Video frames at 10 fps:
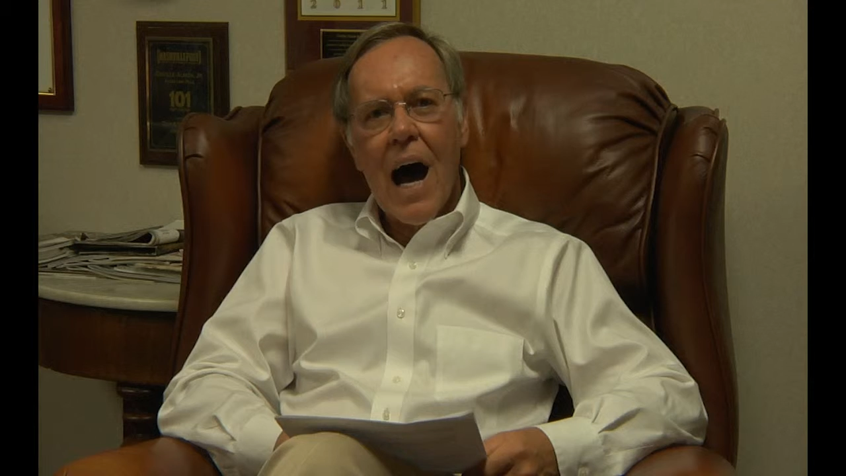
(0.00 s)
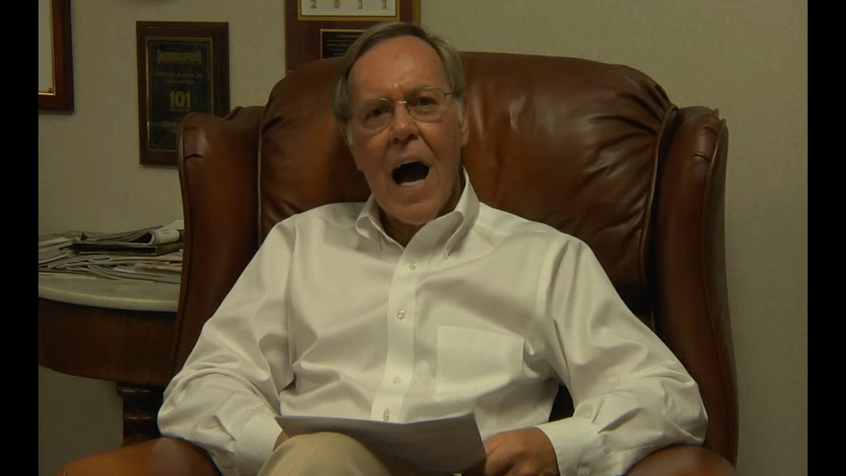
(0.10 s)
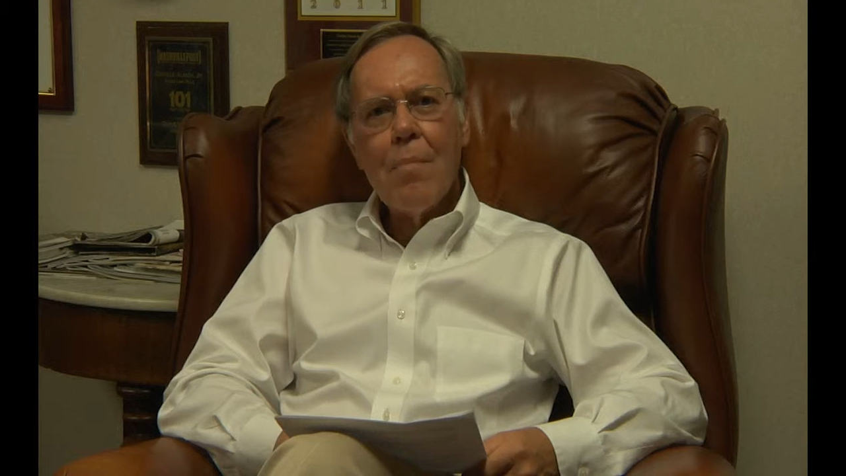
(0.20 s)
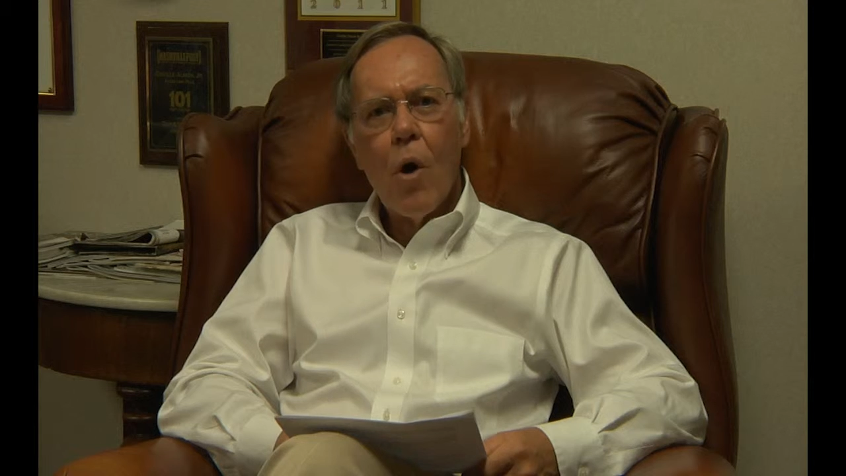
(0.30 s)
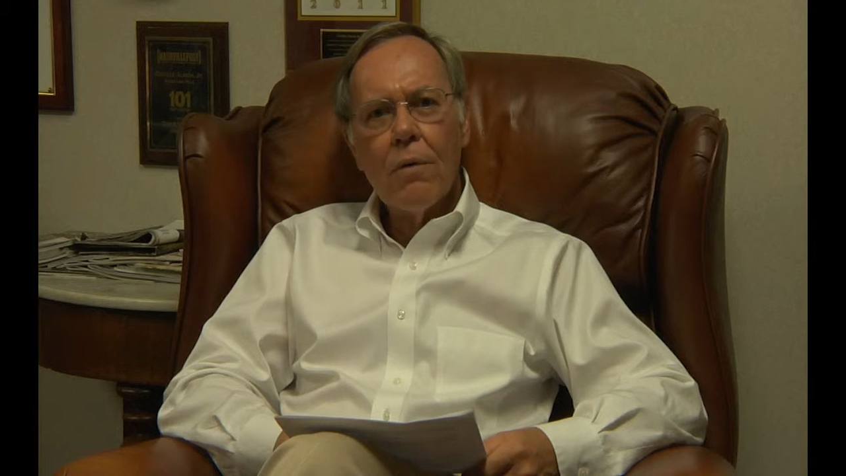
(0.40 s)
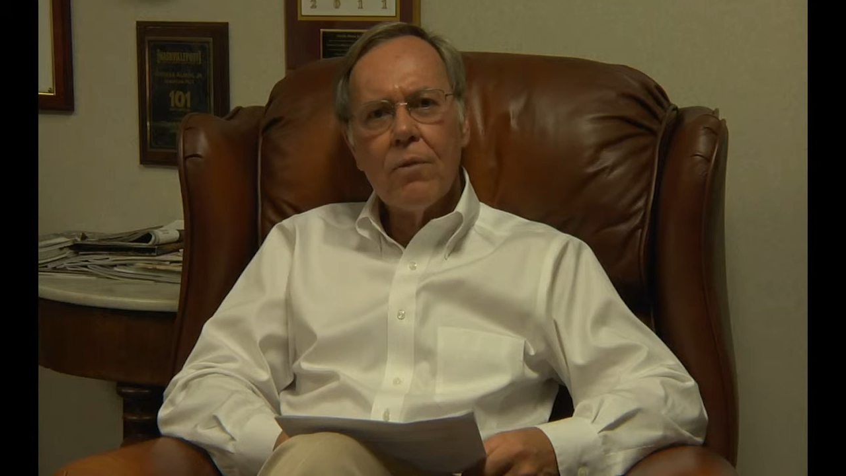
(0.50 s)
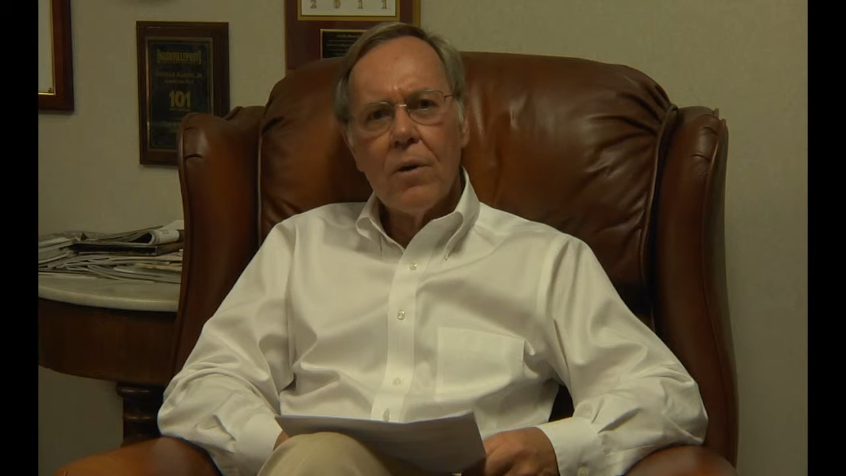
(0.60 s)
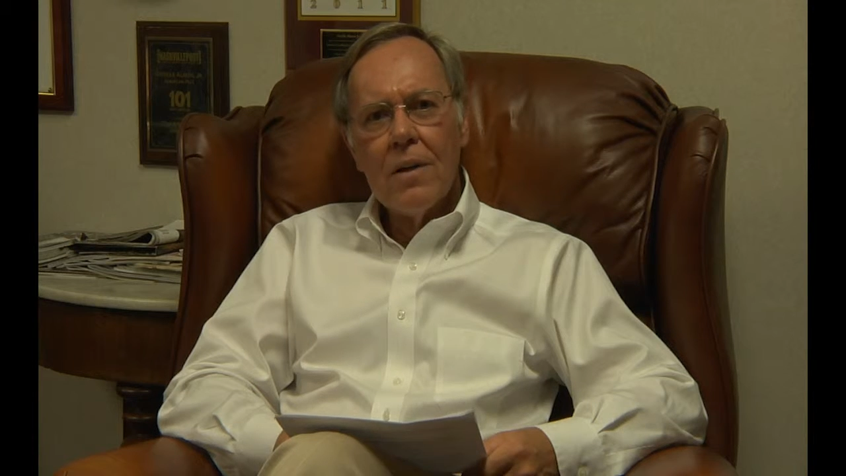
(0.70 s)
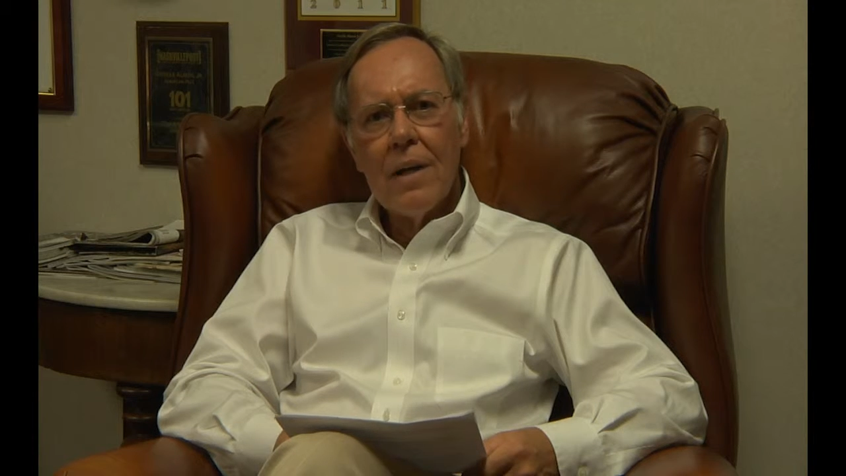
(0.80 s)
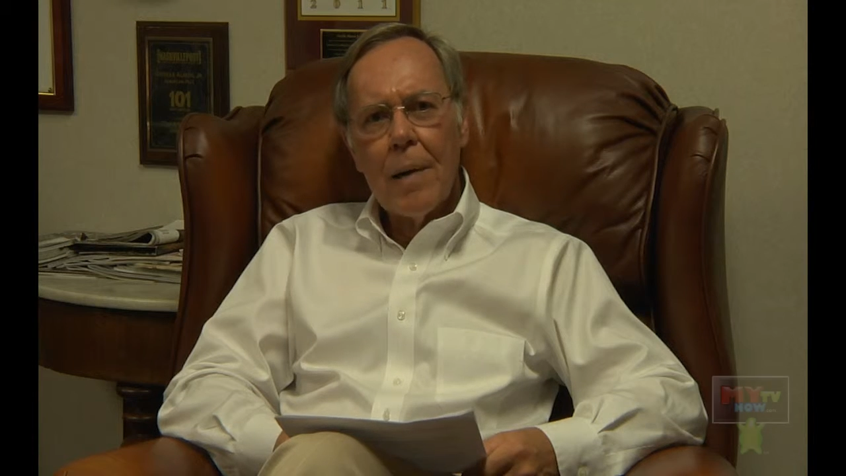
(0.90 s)
I'm
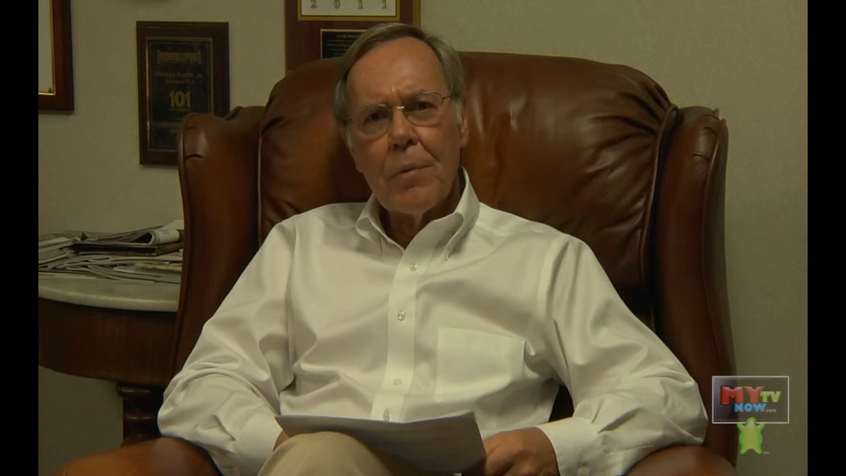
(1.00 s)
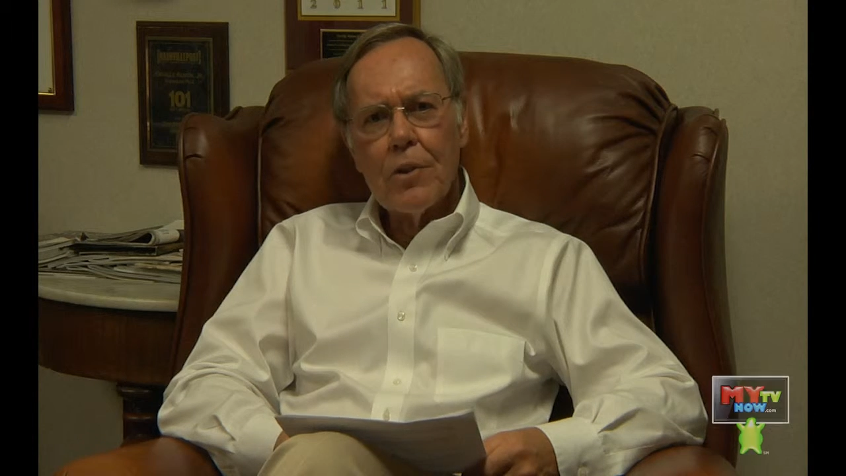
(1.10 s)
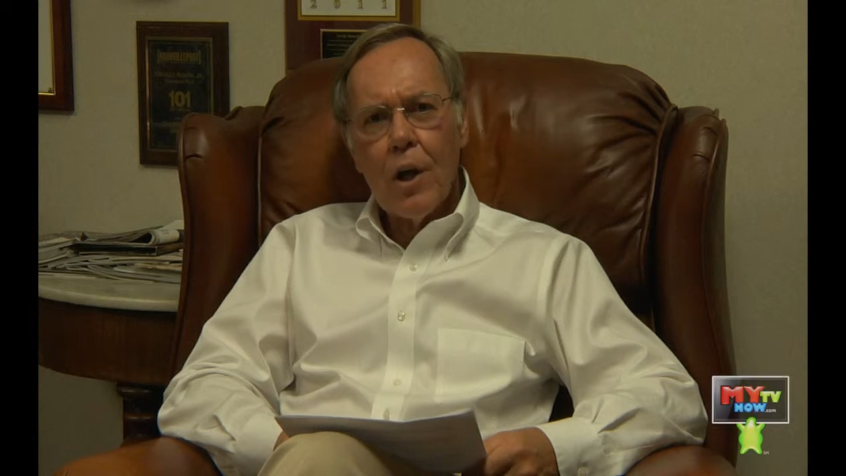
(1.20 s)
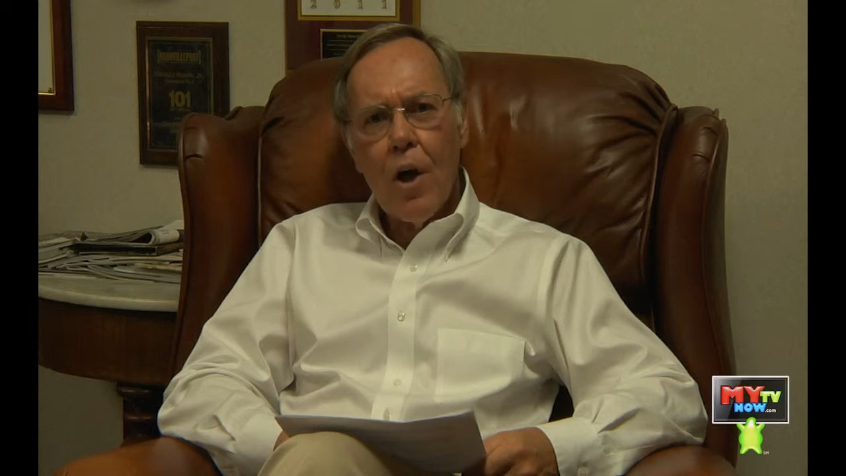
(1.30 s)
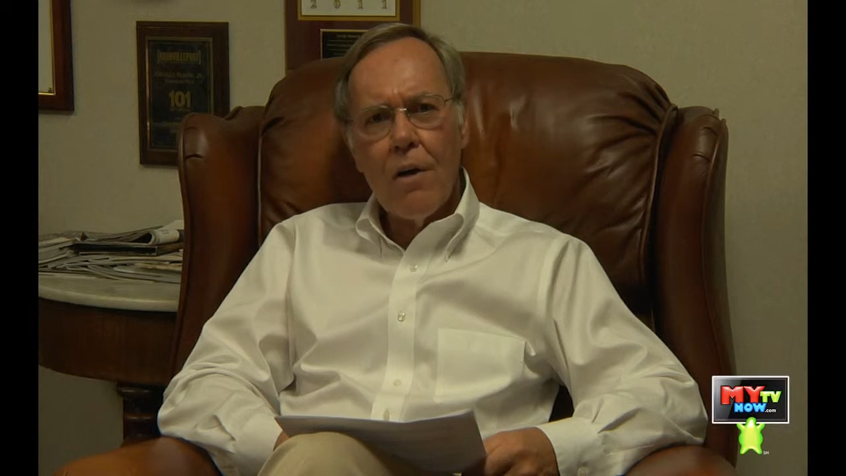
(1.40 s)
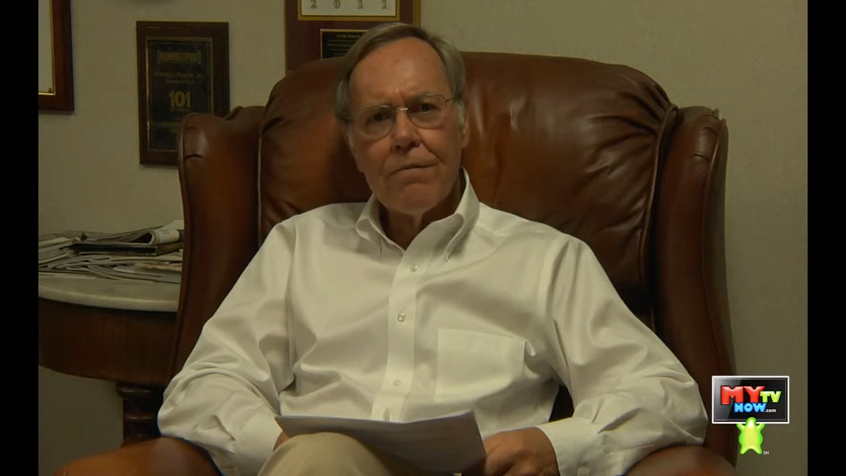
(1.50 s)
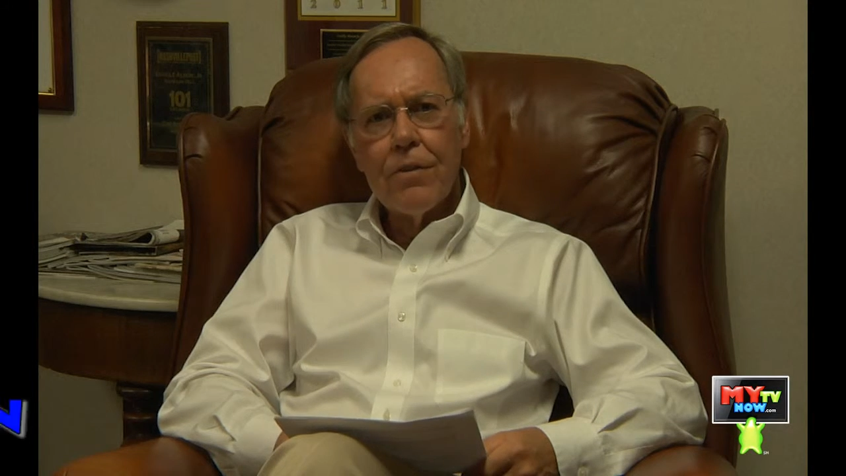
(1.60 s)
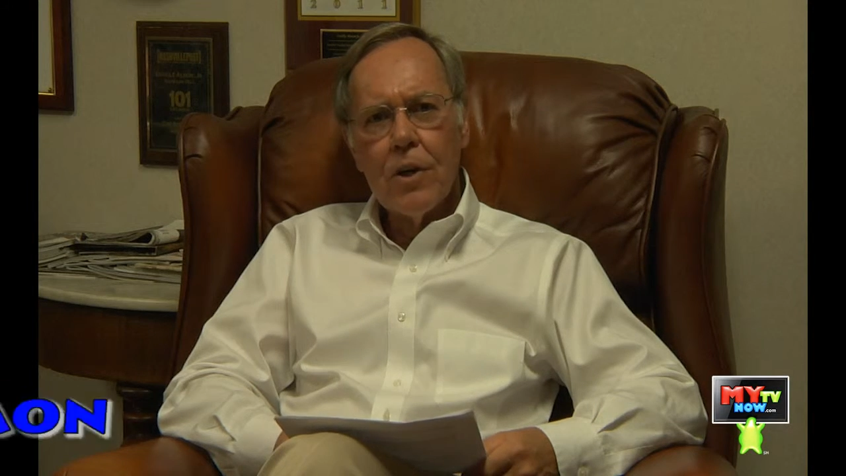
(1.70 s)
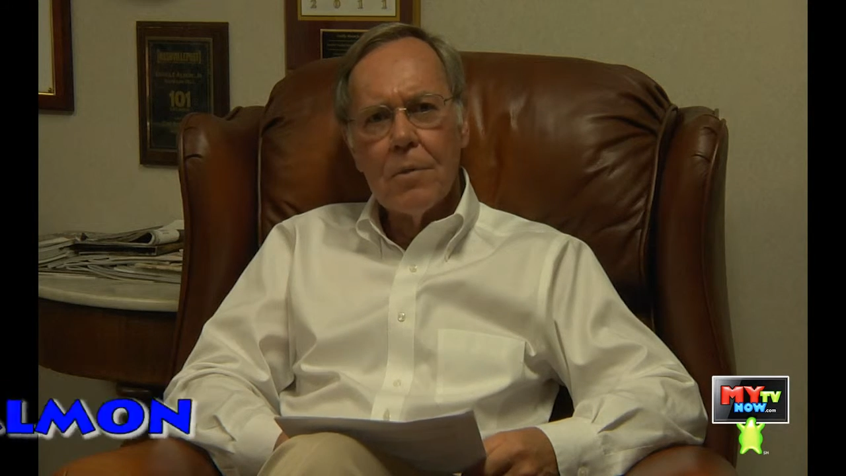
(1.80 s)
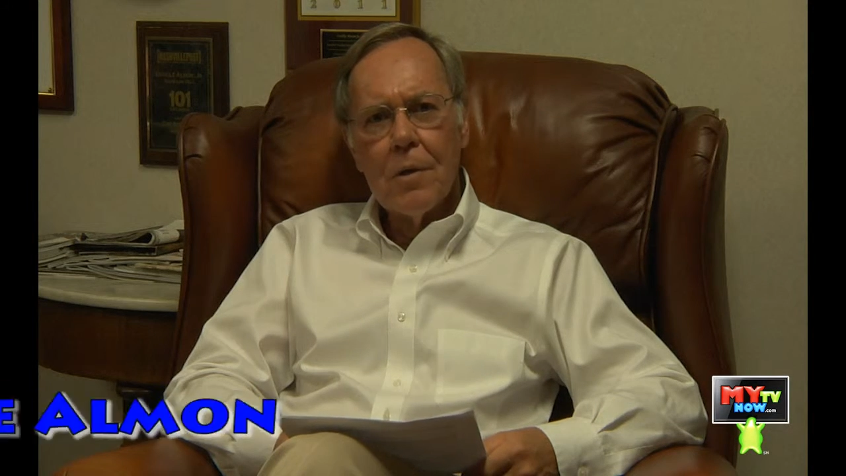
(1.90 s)
Orville. I'm with the law firm